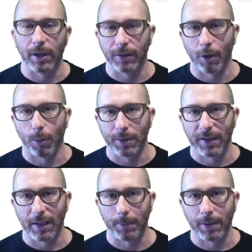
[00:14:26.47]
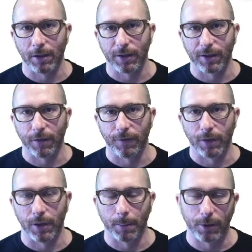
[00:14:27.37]
always going to be your cell
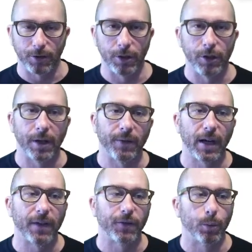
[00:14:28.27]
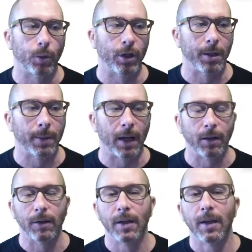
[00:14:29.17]
phone number. So you never have to worry
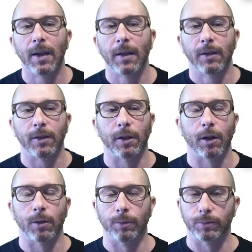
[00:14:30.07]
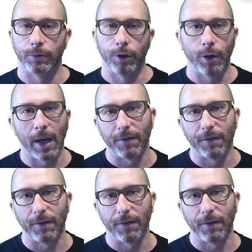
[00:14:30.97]
about, do you have to